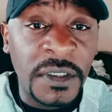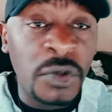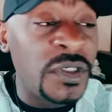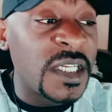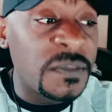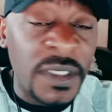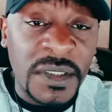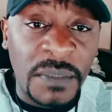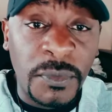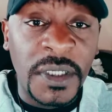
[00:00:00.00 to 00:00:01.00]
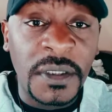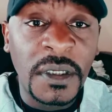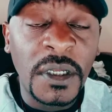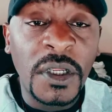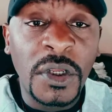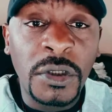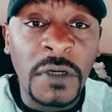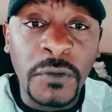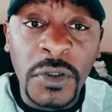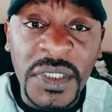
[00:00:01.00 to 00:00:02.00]
You just meet somebody. You
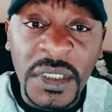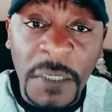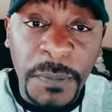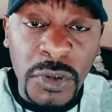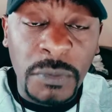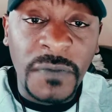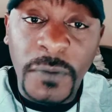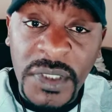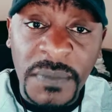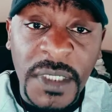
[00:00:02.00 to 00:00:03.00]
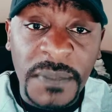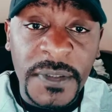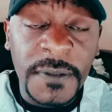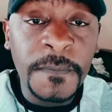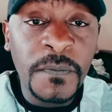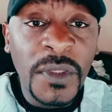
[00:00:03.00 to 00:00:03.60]
have not seen that person before sometimes.